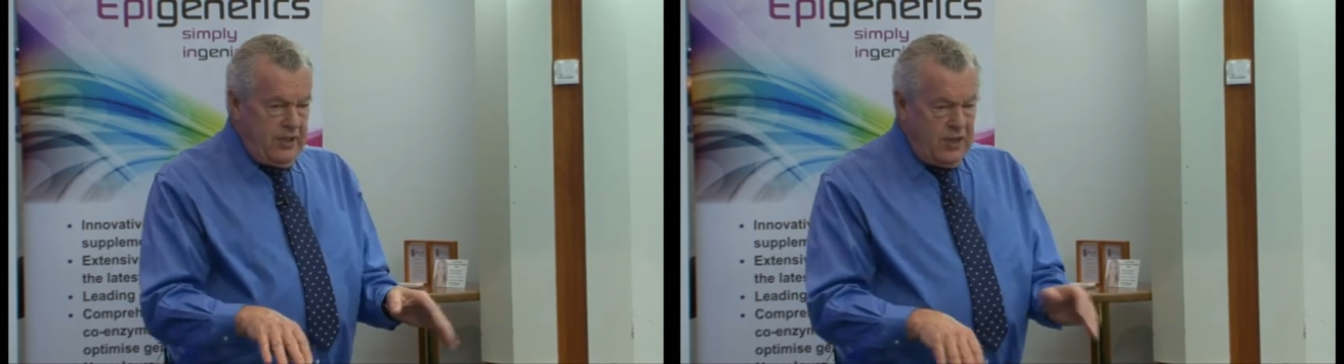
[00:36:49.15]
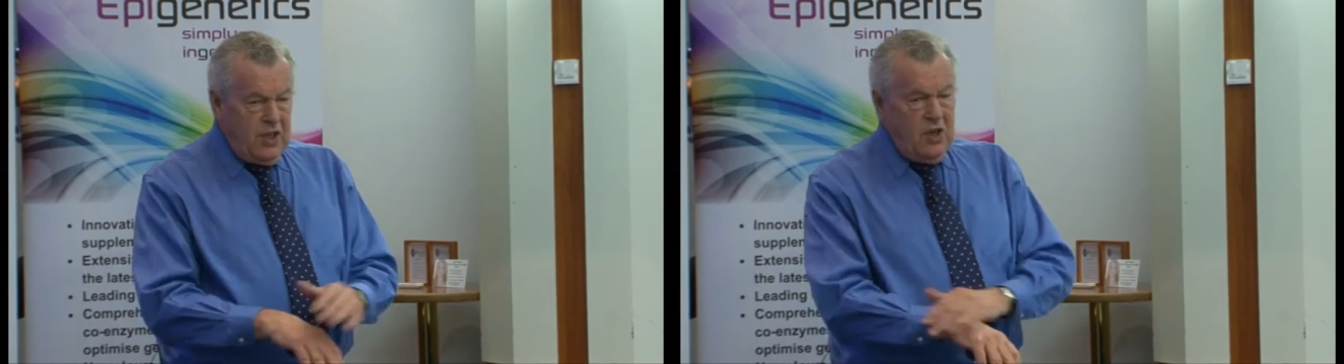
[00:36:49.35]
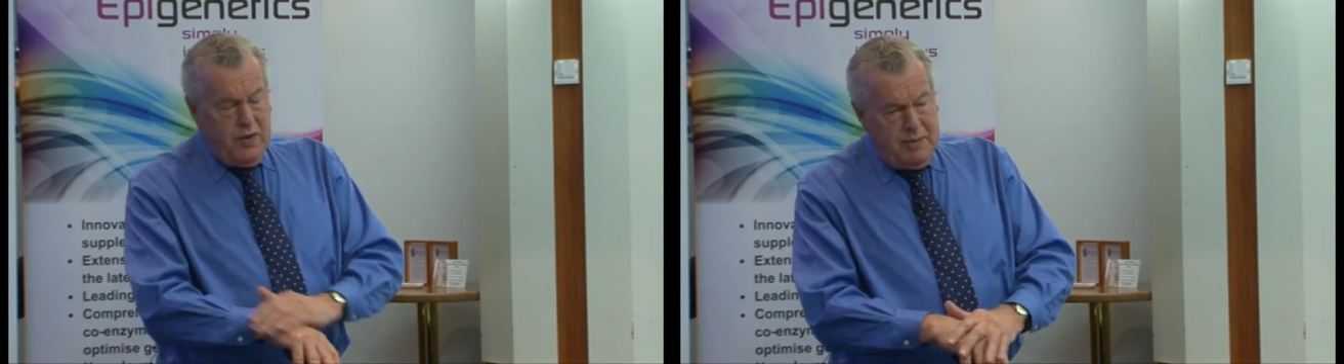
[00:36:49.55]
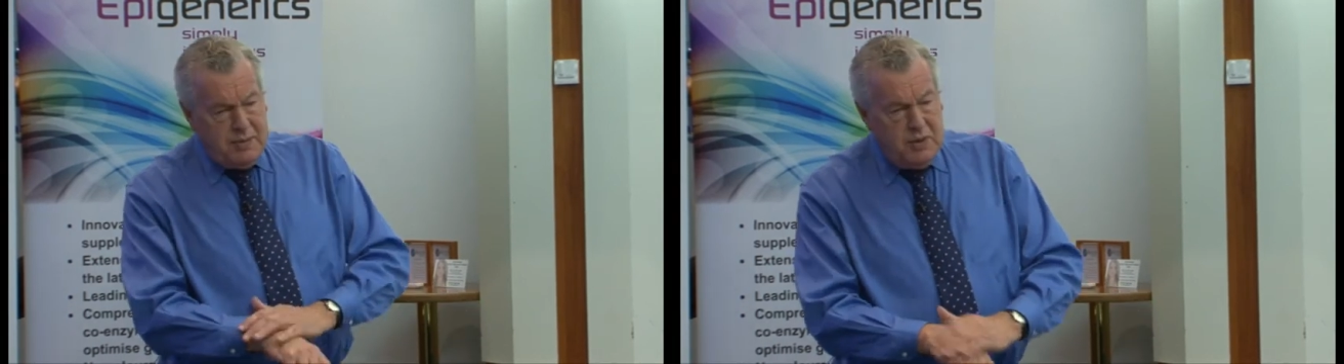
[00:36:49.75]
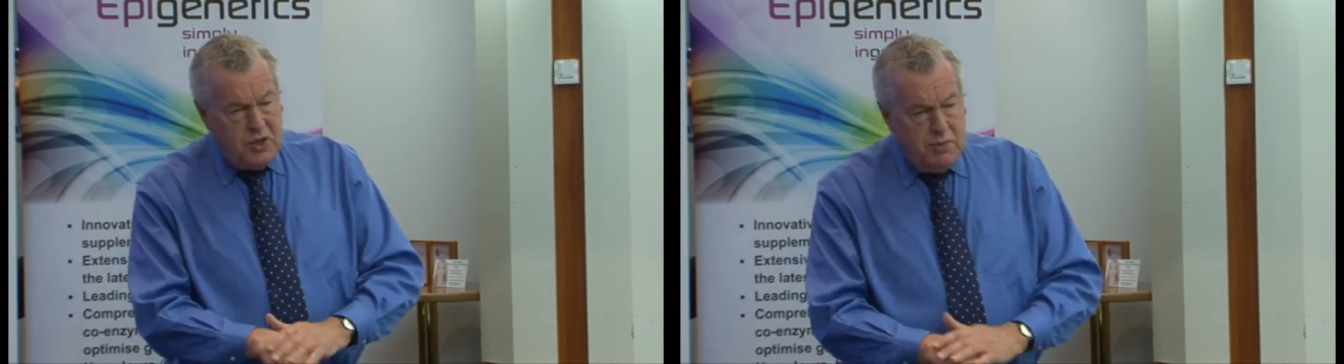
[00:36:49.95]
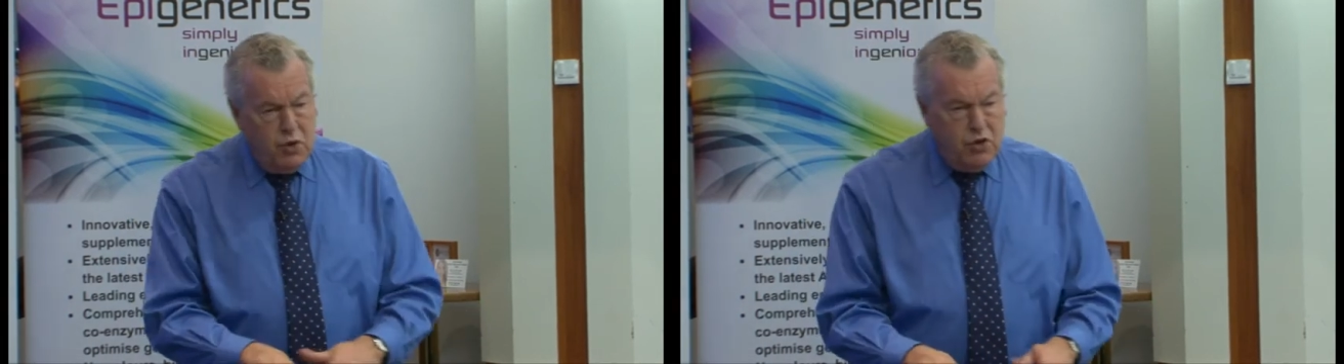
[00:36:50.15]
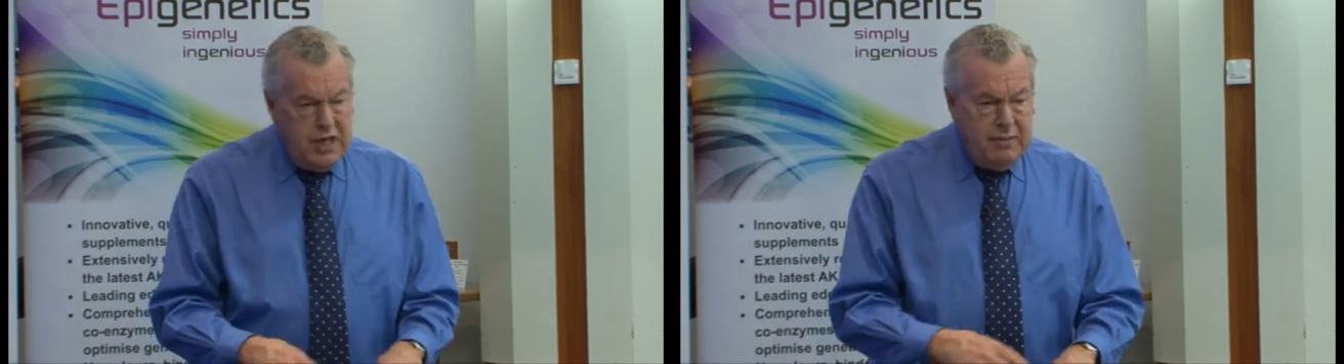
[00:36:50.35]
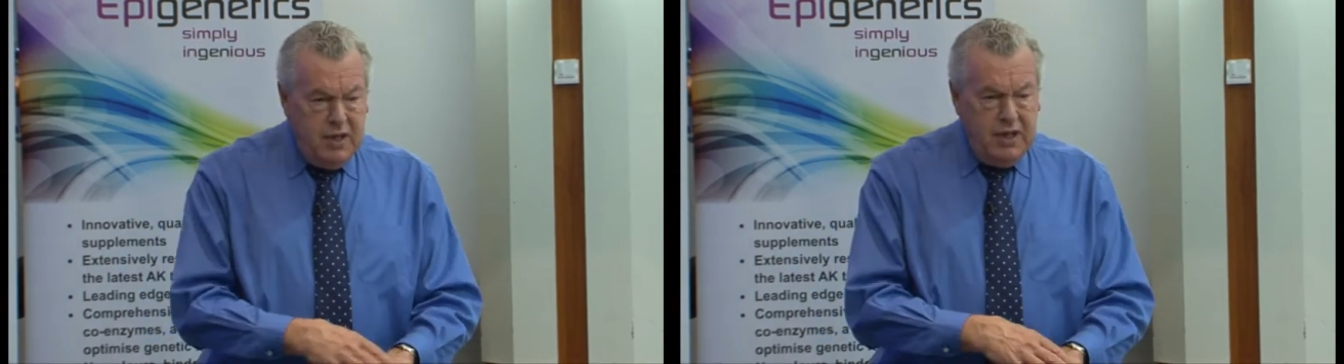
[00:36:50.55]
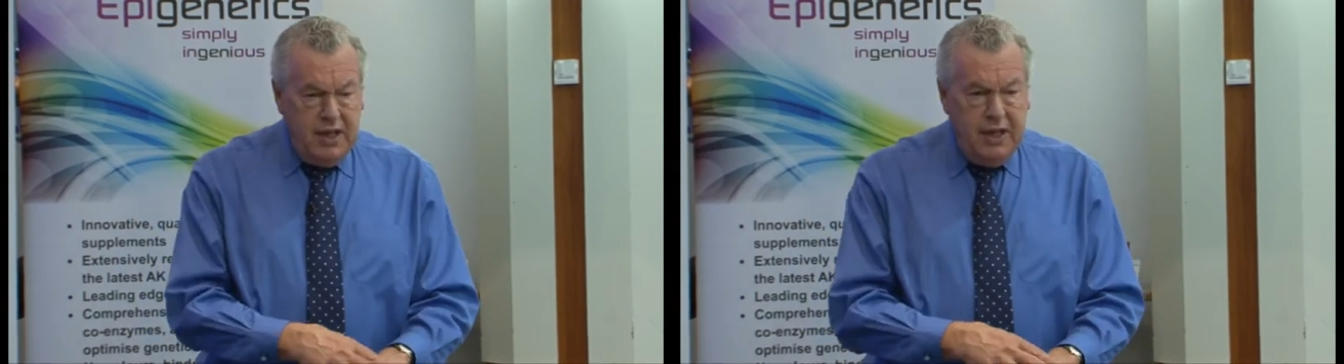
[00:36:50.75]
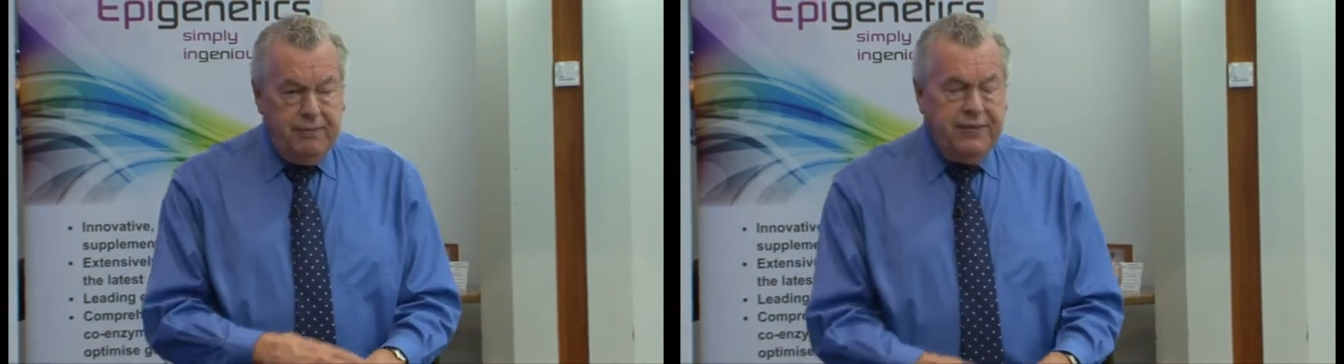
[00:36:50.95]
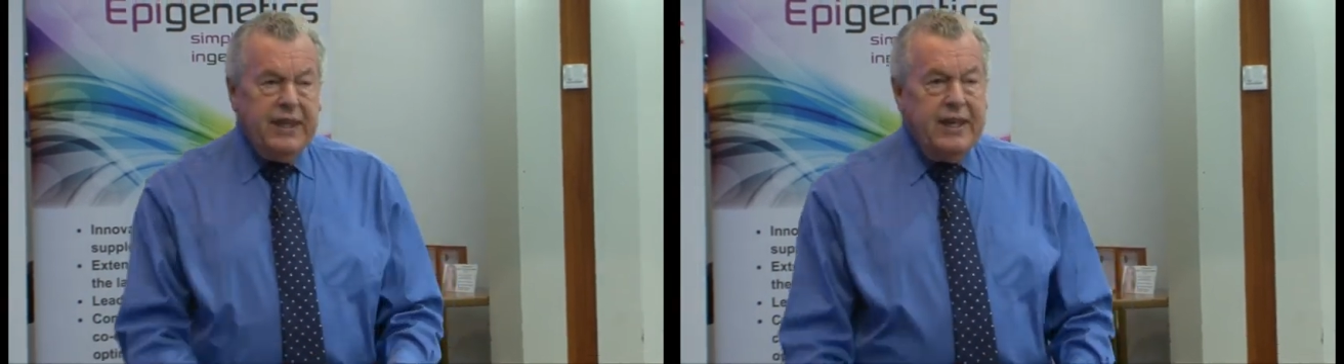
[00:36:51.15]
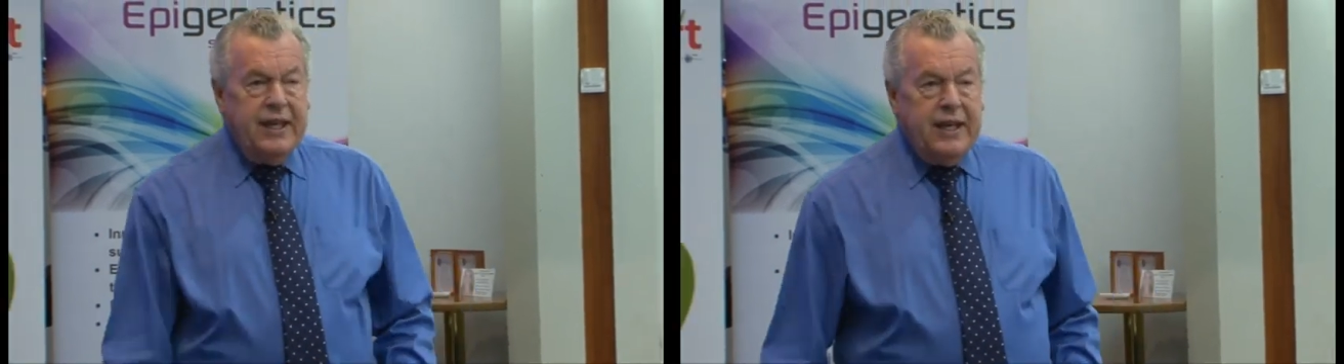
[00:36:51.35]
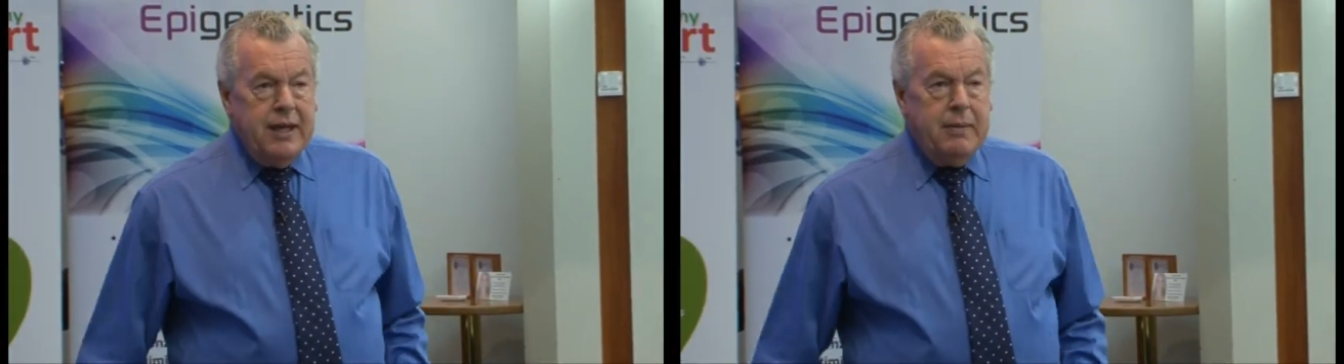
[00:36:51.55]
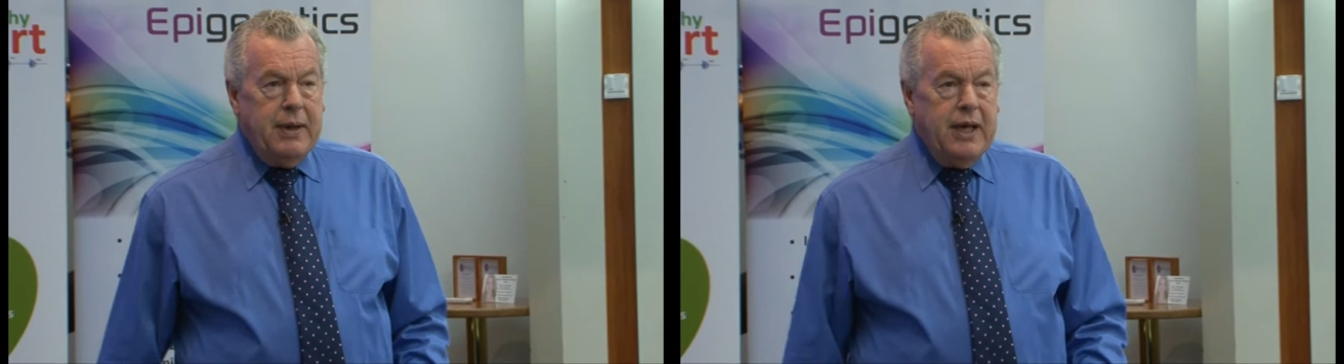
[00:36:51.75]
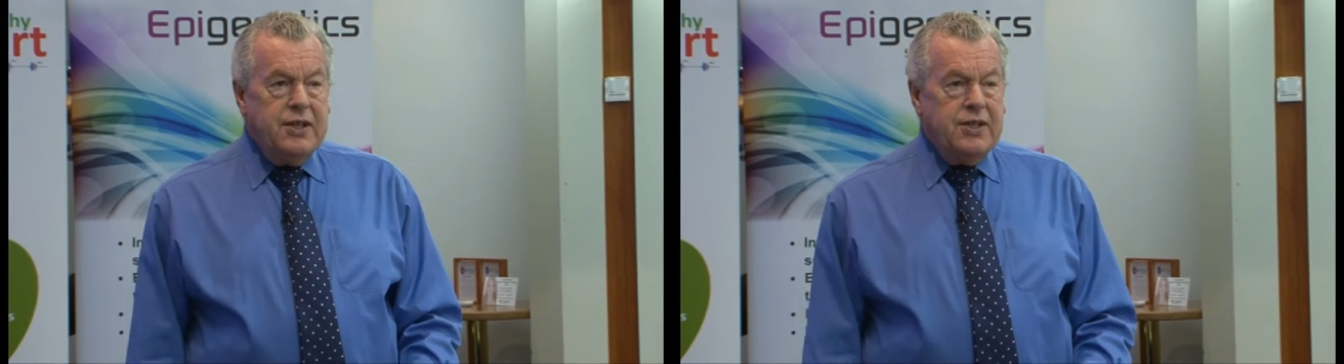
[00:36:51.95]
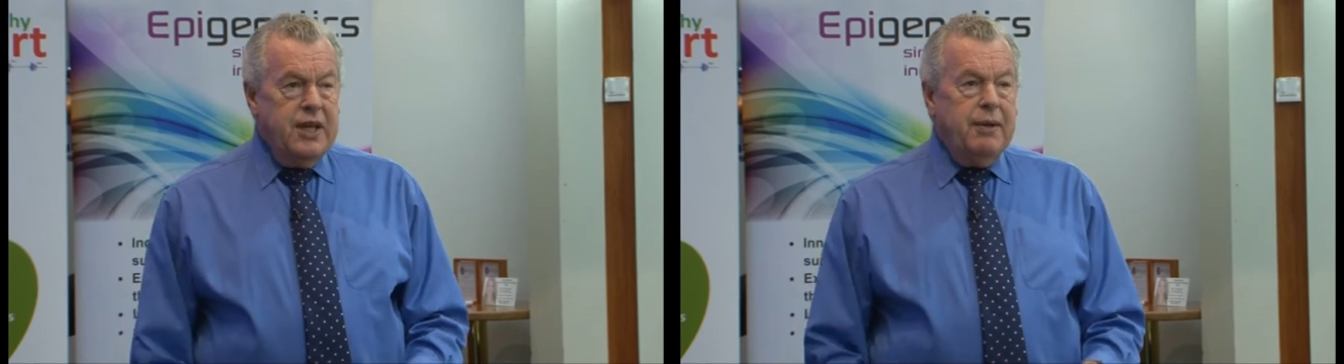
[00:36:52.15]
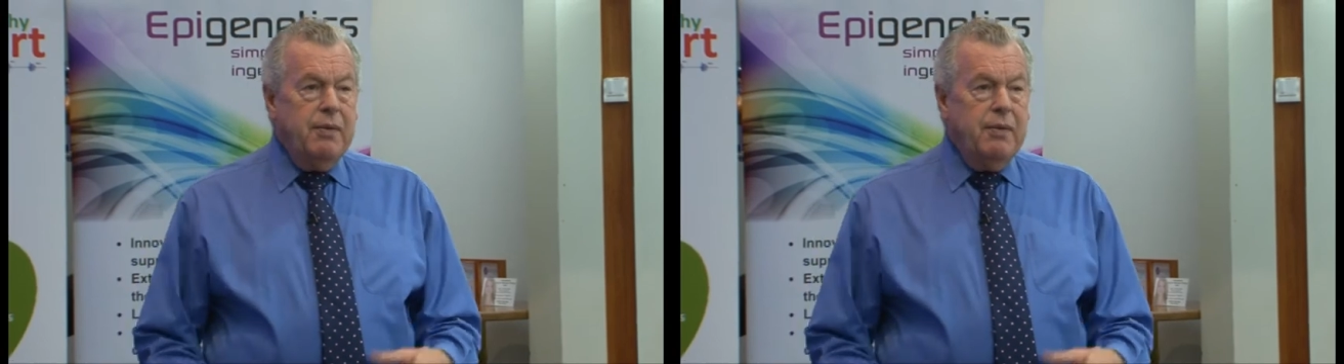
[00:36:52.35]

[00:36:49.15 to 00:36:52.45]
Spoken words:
So you think, oh, I must put some more cream on there. But